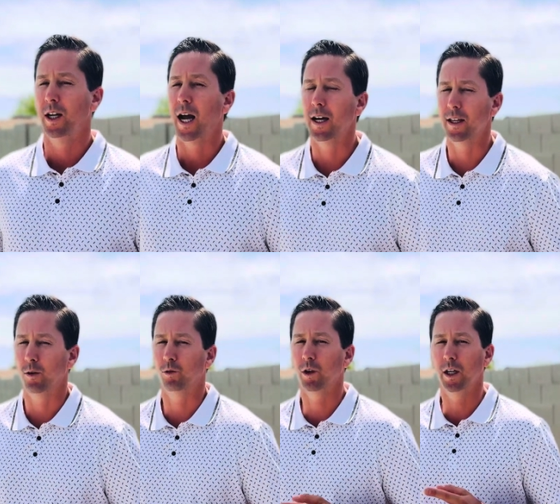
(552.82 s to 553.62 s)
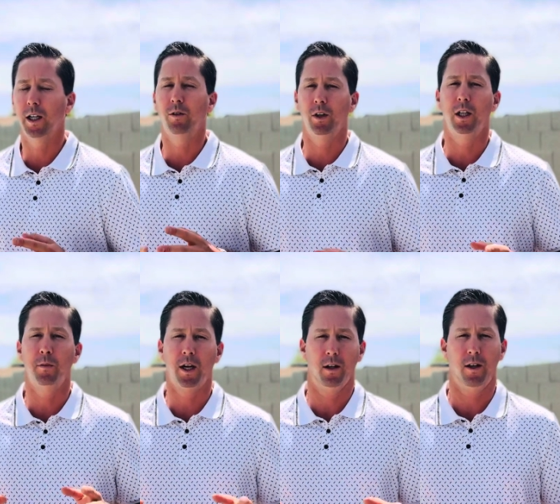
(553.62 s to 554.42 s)
and they really, really
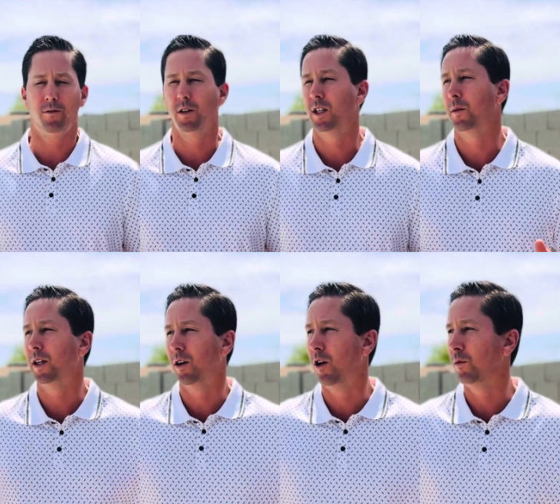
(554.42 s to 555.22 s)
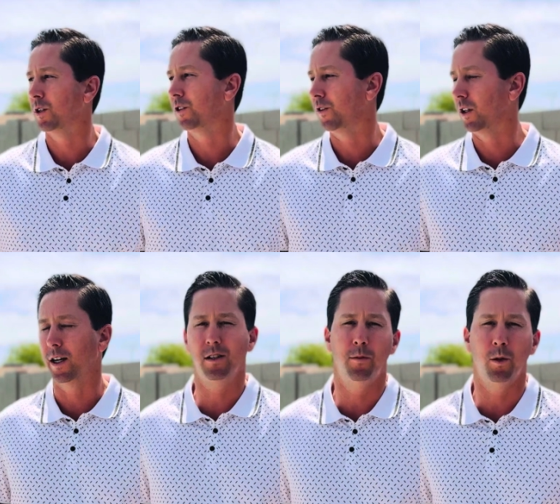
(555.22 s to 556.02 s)
make a difference. They make the home just feel
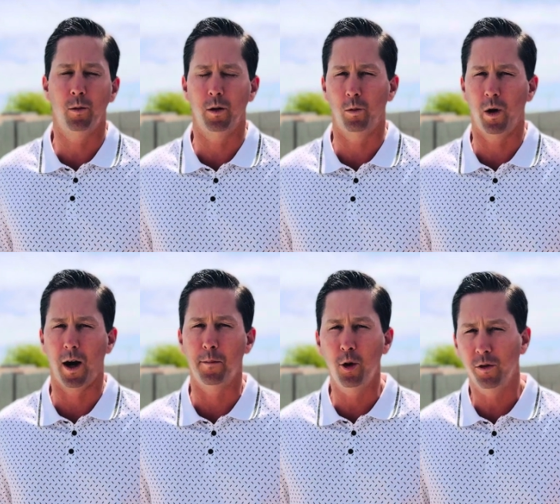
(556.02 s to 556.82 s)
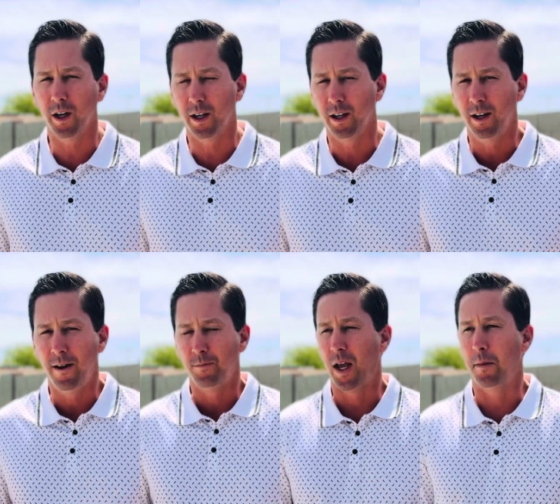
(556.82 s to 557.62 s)
like someone would want to move in
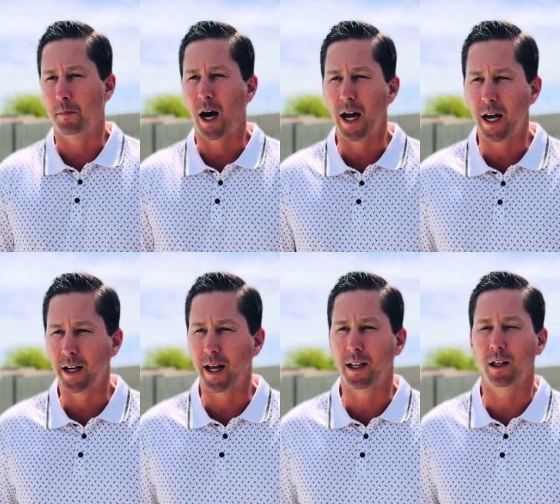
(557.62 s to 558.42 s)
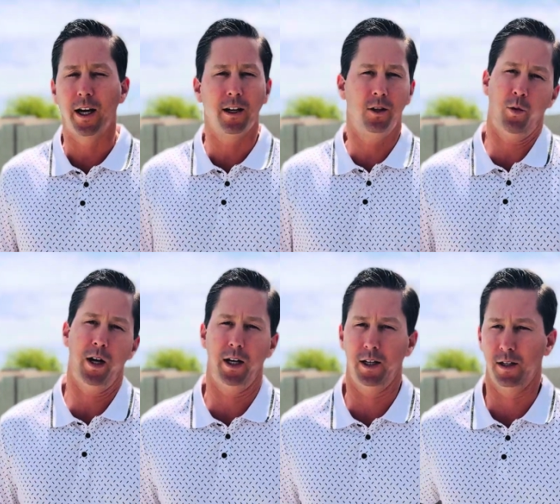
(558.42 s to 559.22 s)
and buy it, and they like it the way
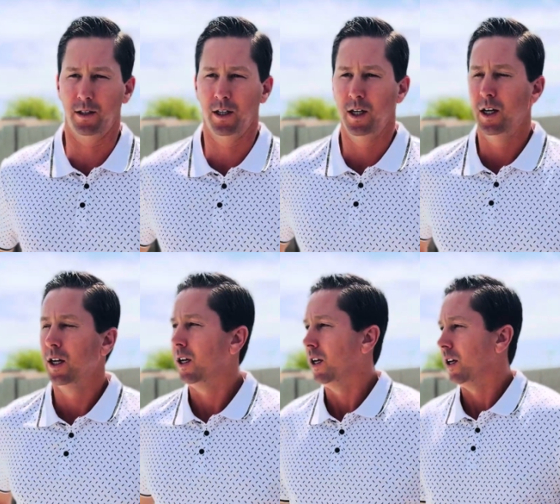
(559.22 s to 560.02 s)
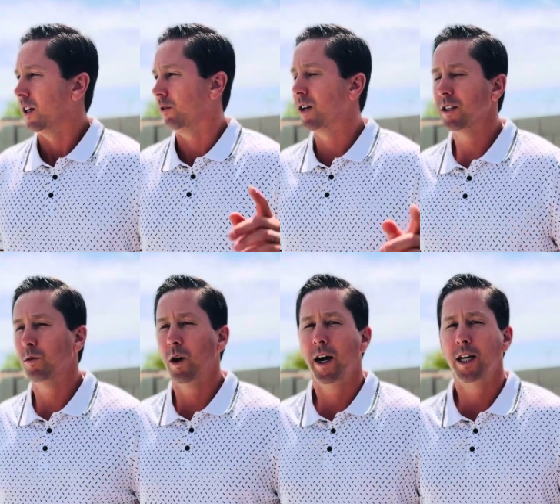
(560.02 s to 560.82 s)
it is. The reason
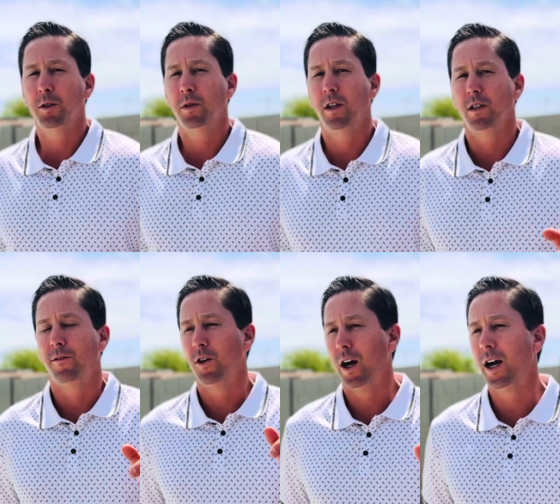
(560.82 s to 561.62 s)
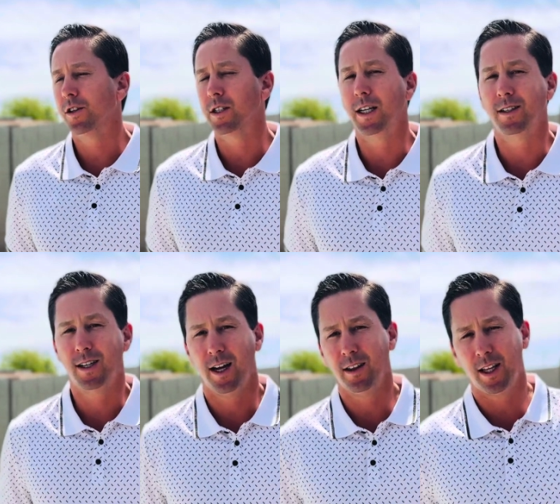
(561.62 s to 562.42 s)
why is because if your house needs
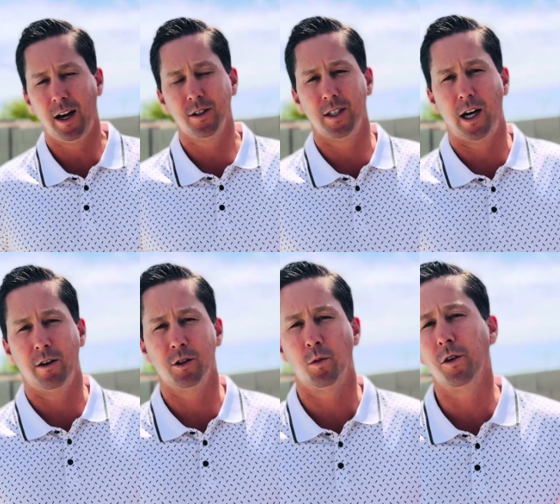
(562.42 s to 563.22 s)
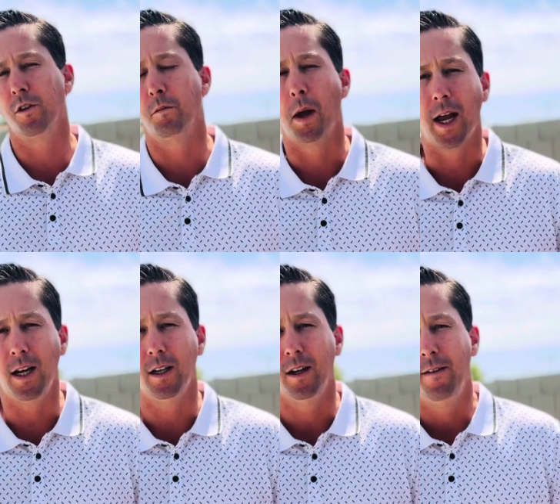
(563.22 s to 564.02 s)
$10,000 worth of paint,